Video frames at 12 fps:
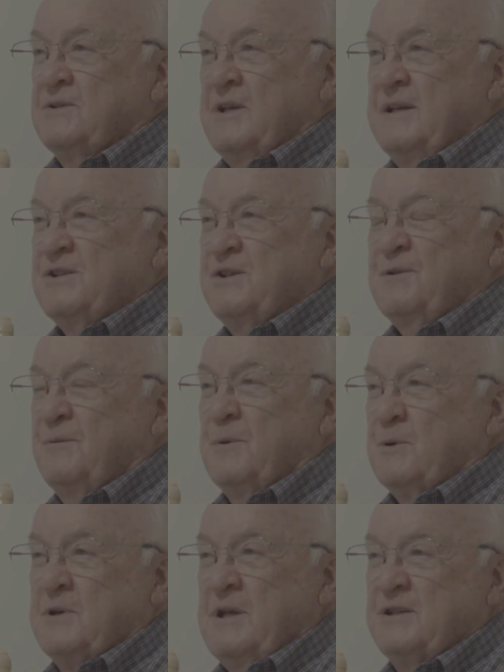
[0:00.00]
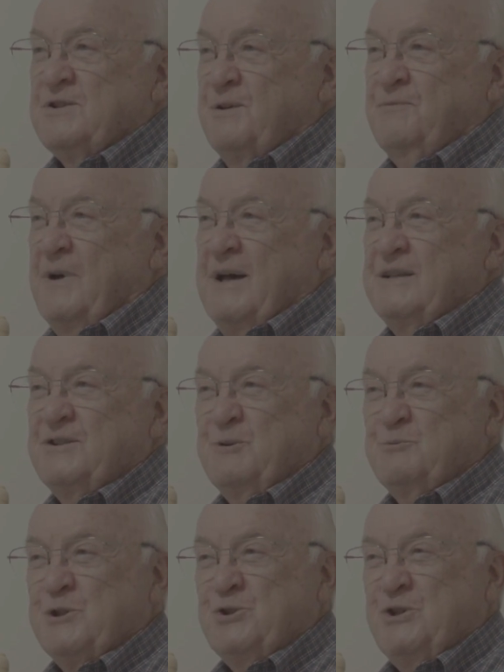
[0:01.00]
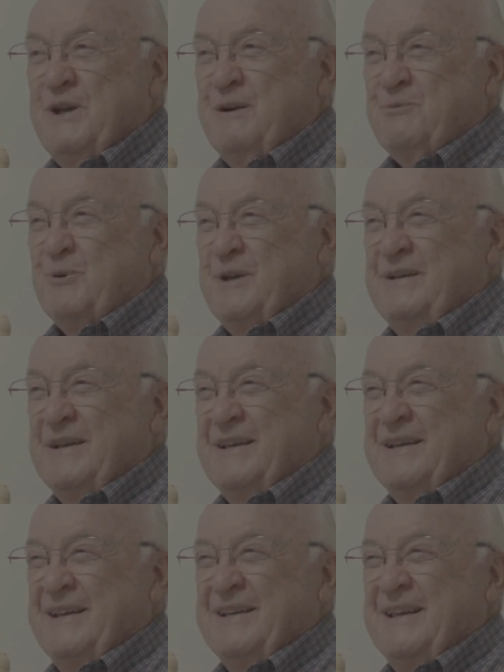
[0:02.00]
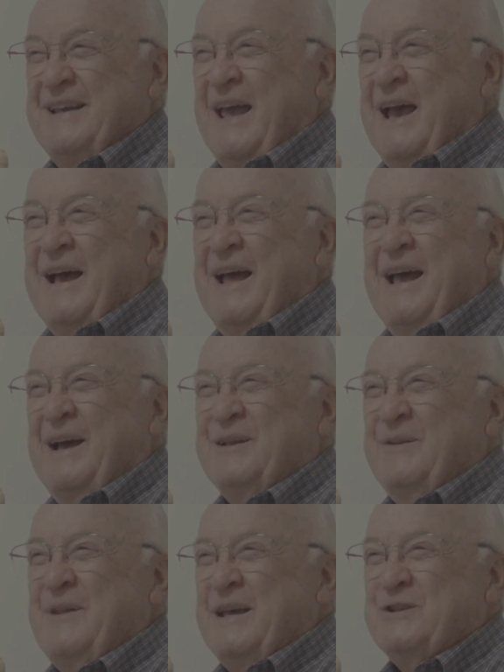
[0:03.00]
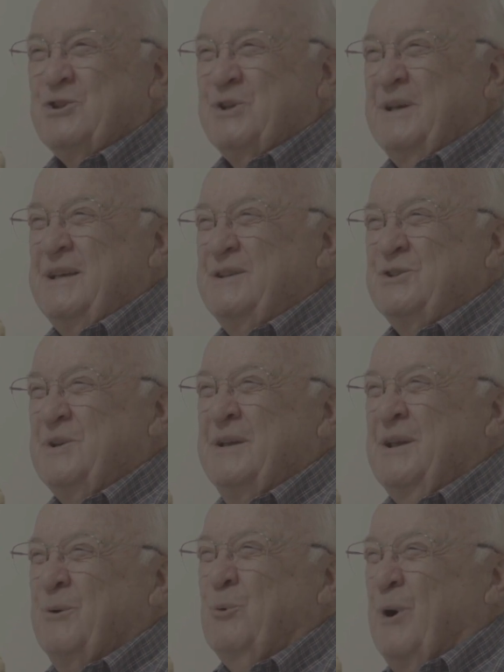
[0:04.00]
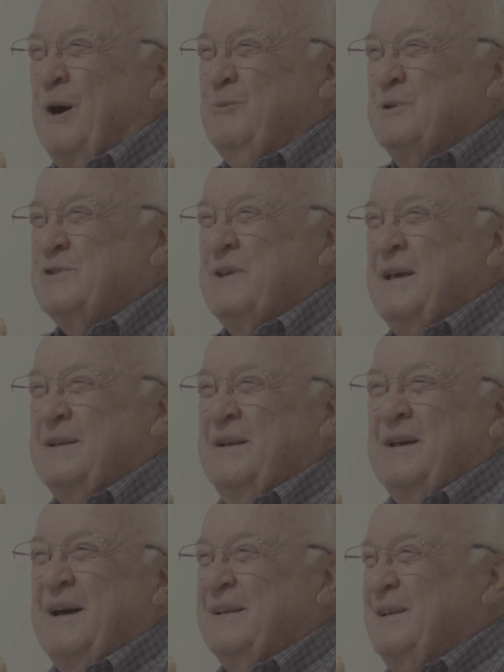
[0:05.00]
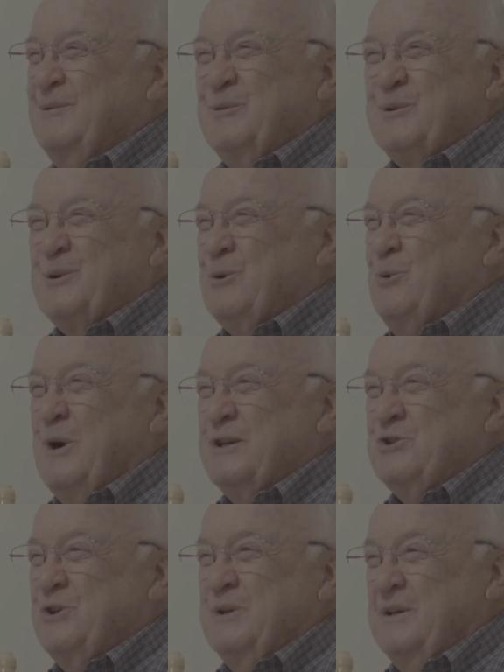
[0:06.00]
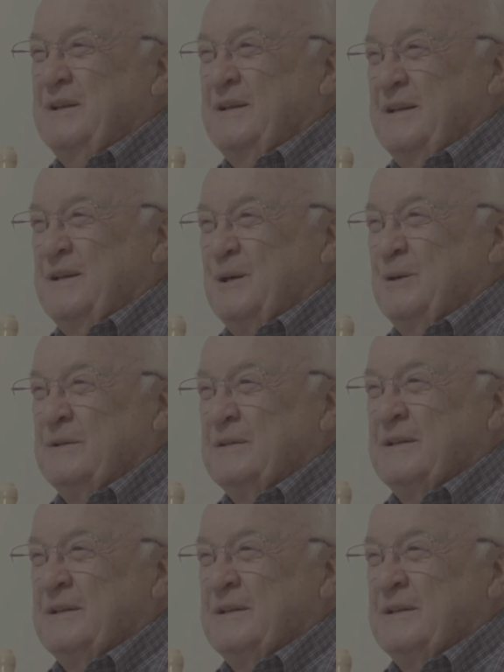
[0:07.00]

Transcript: testifies it was Jeffrey. How did that change? Why was that not questioned in there?